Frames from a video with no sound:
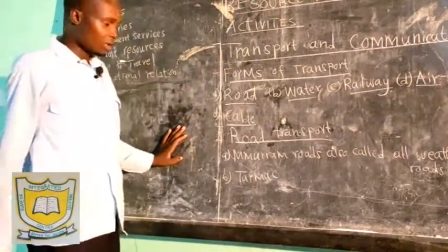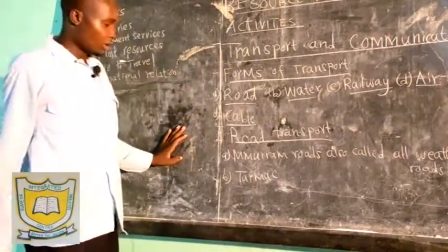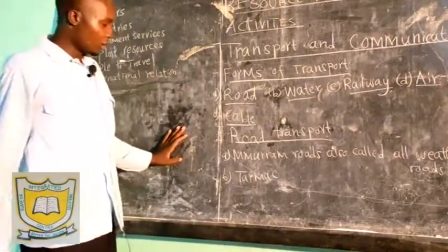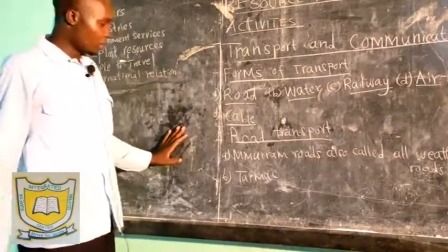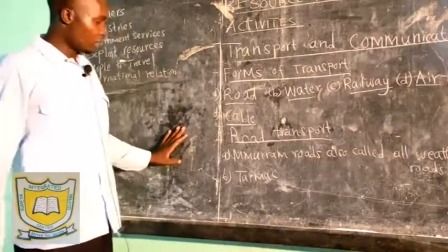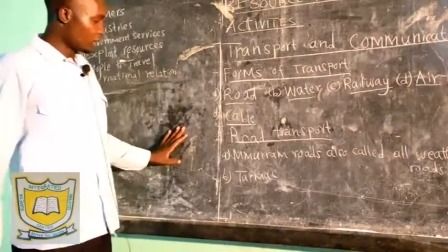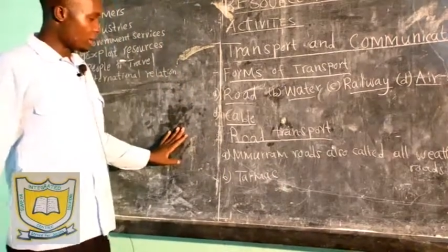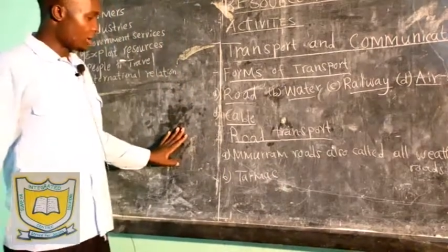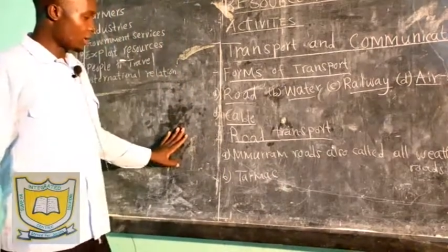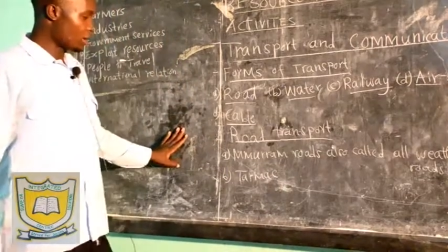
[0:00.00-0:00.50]

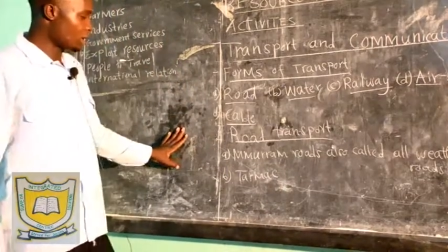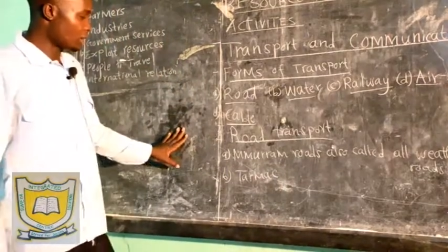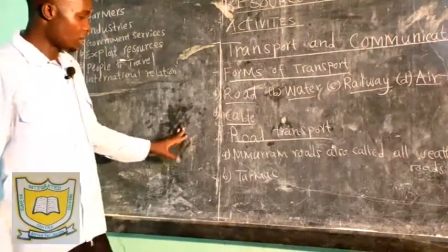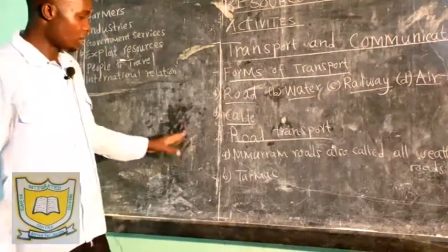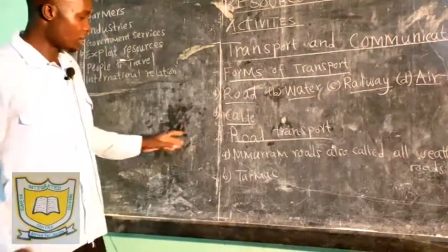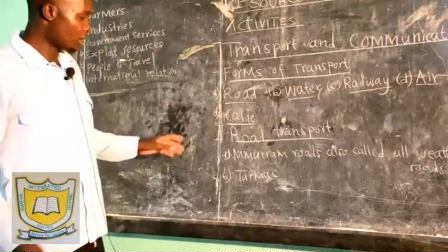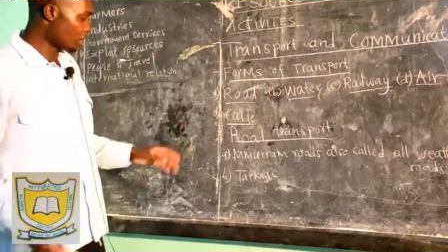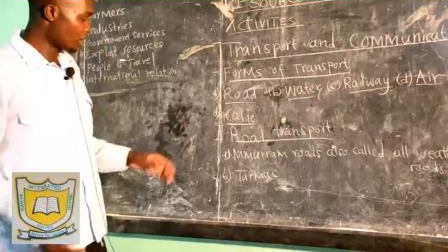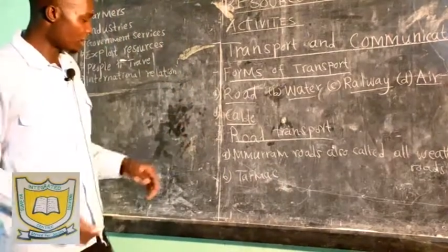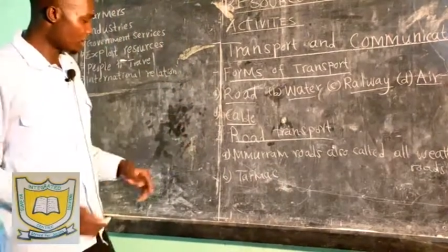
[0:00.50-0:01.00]
Then
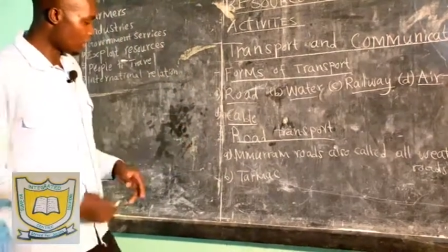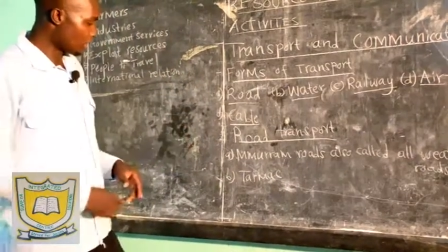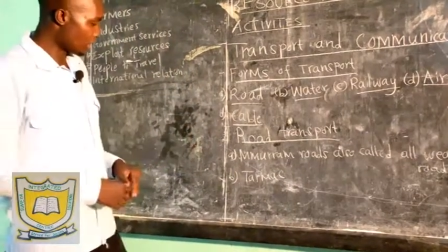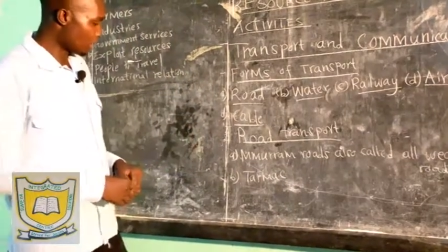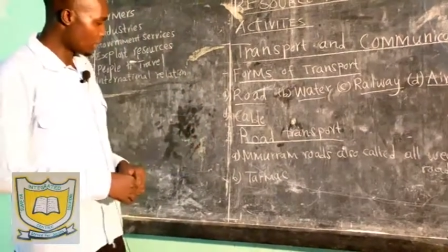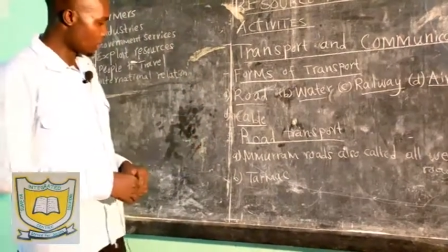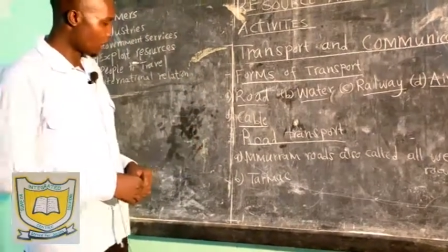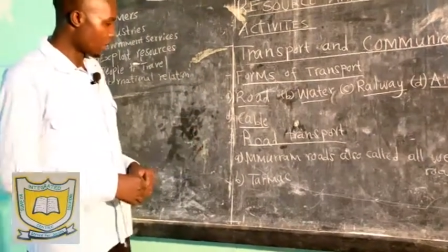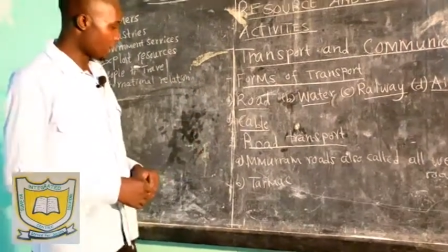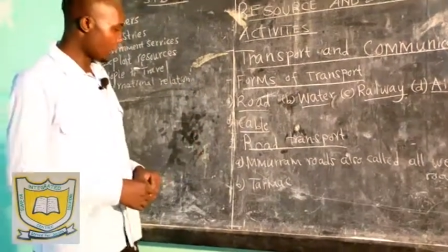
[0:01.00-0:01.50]

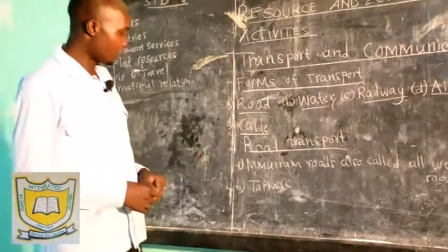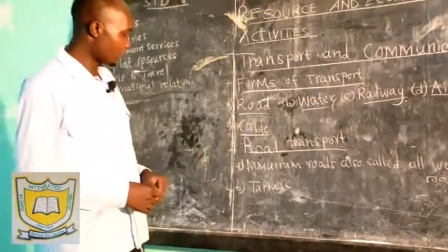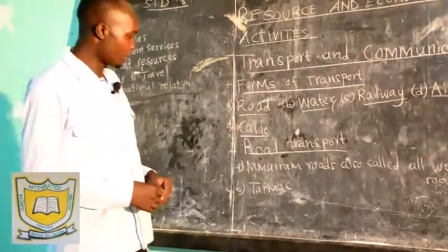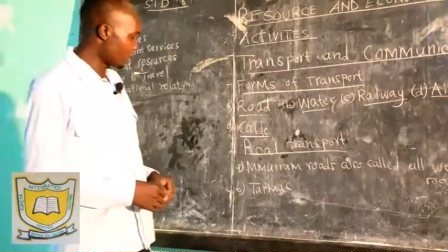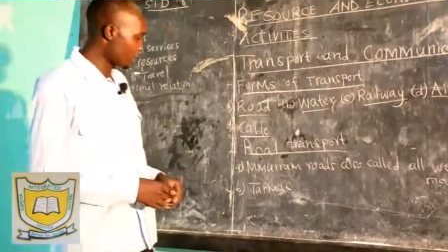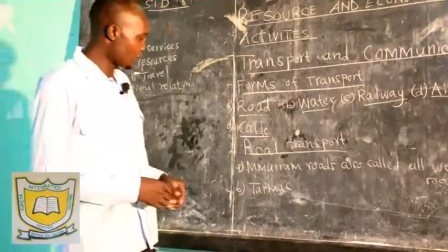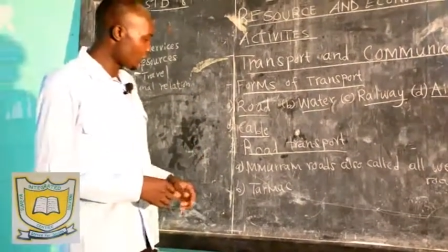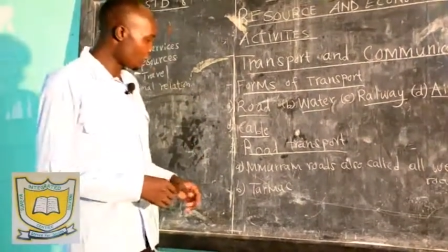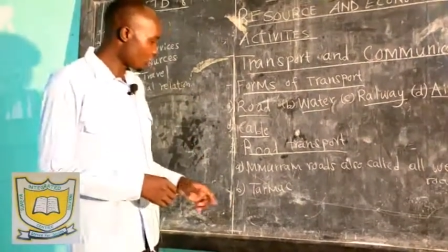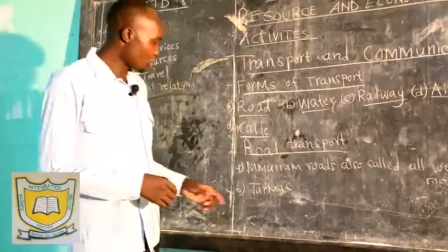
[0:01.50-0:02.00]
I
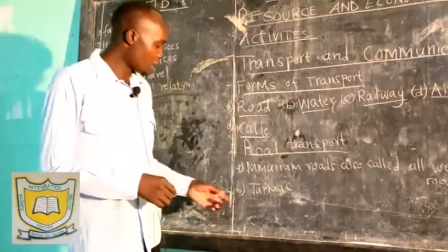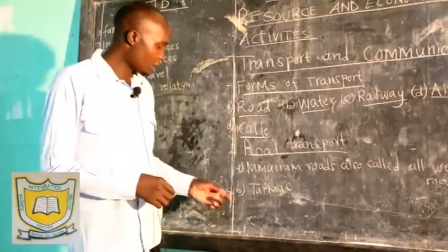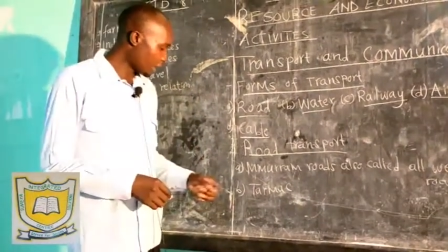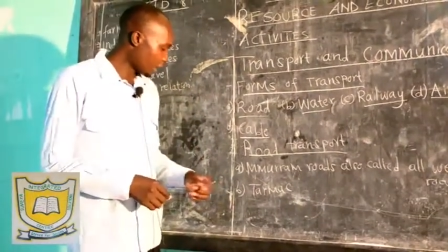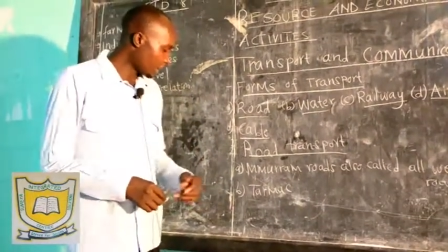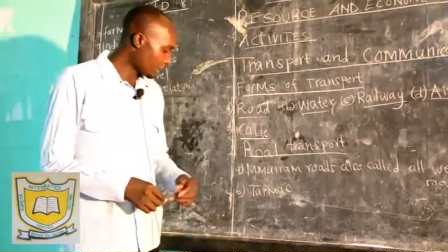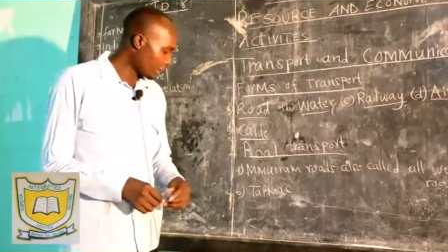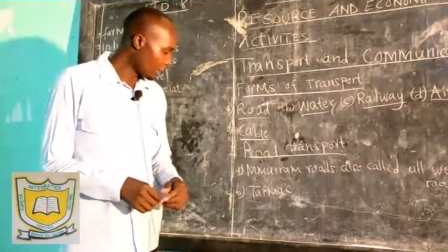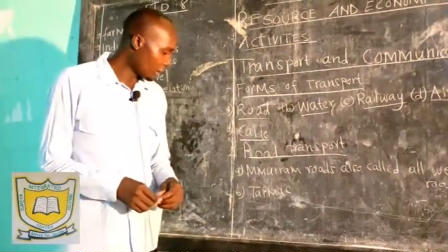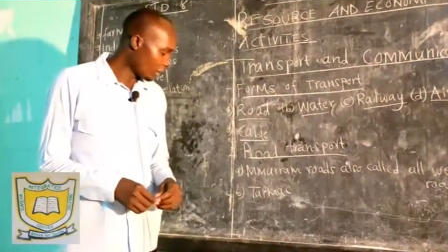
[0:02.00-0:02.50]
think those
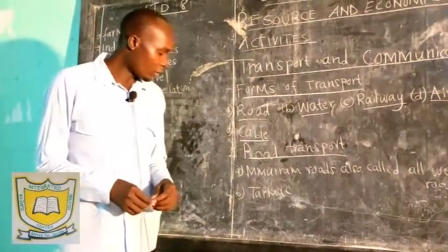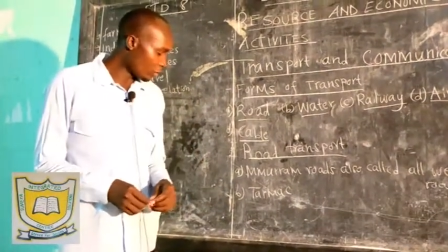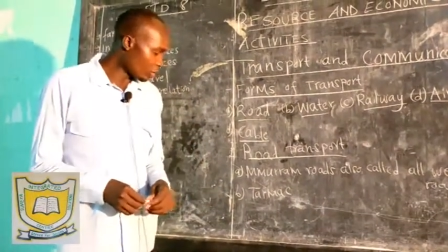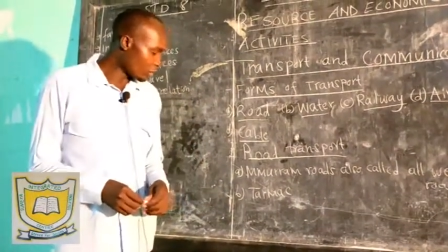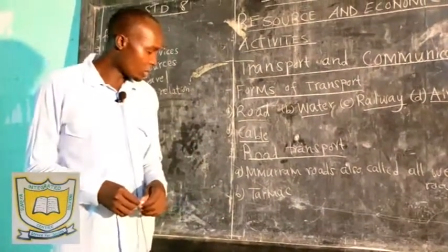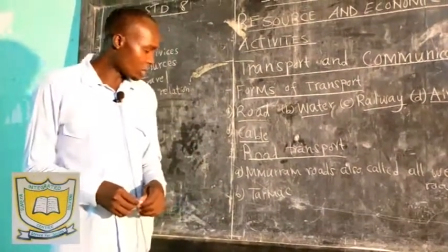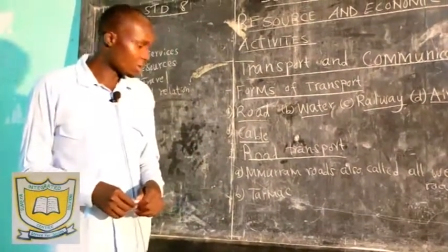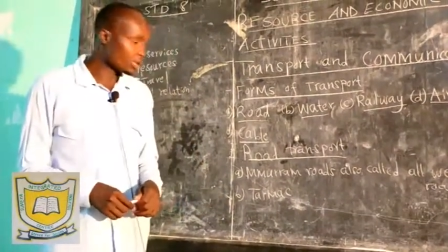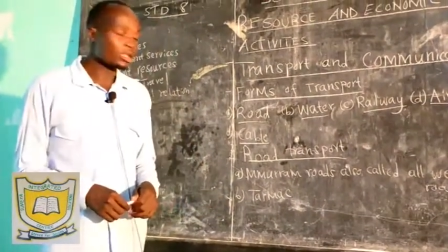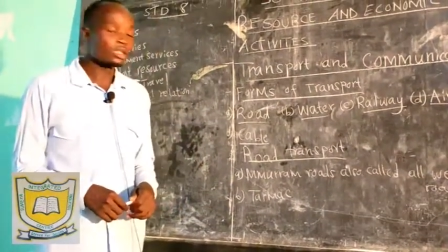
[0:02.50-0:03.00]
are the
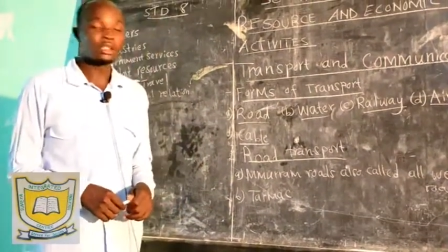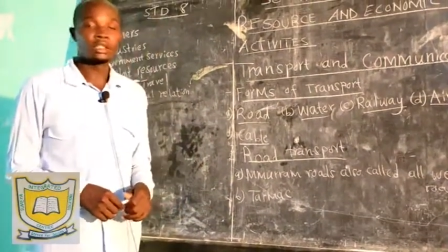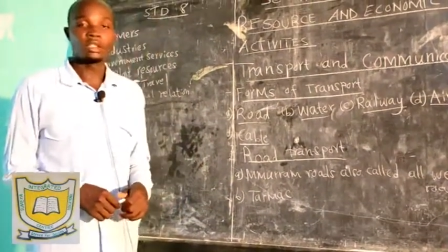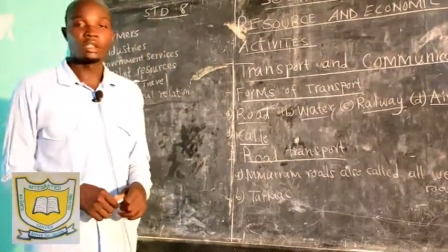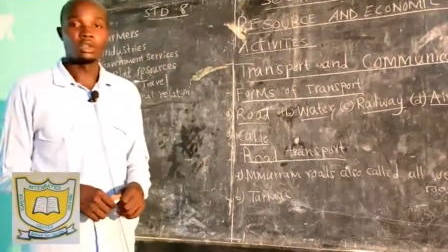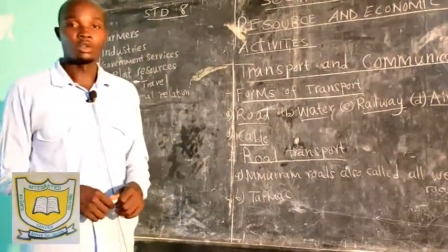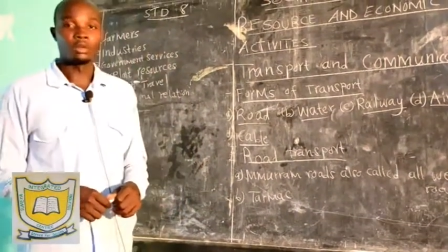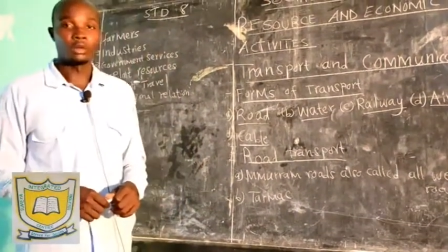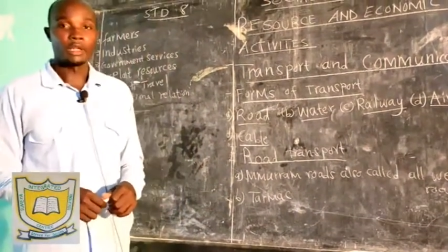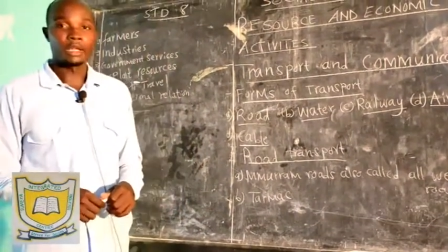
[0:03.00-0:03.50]
roads
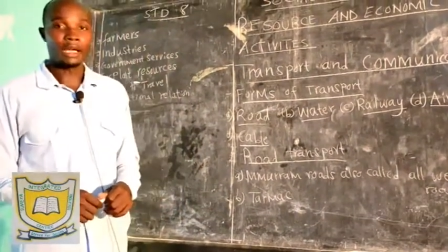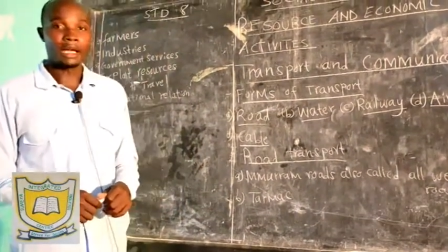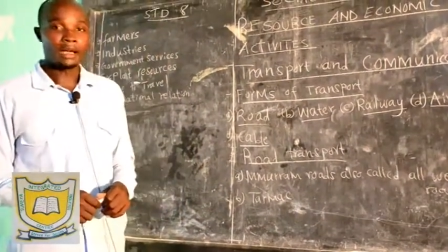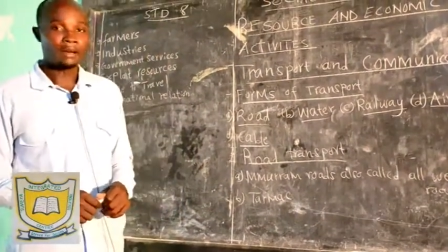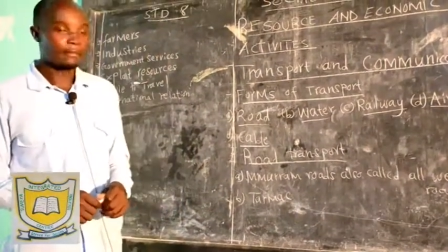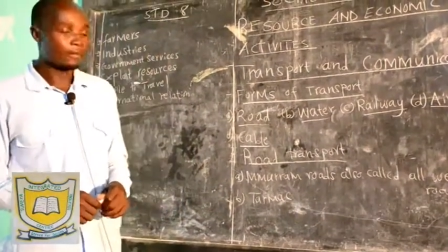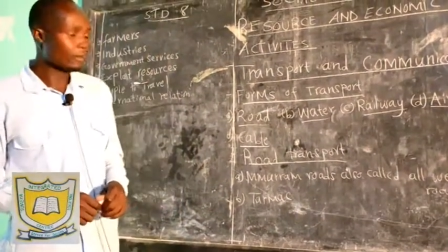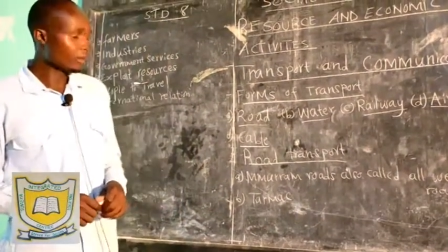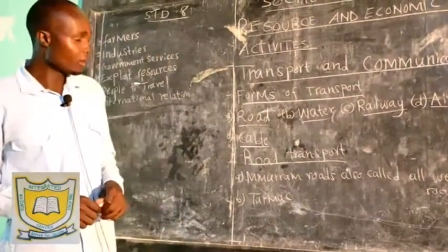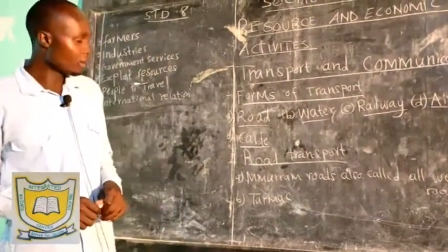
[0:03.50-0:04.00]
we
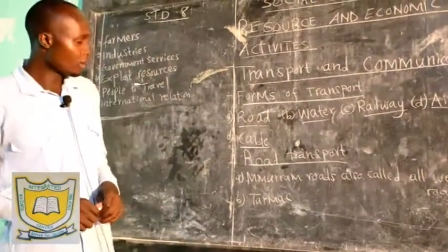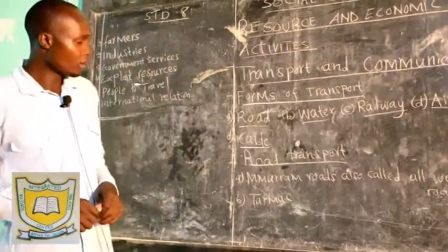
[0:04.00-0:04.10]
have.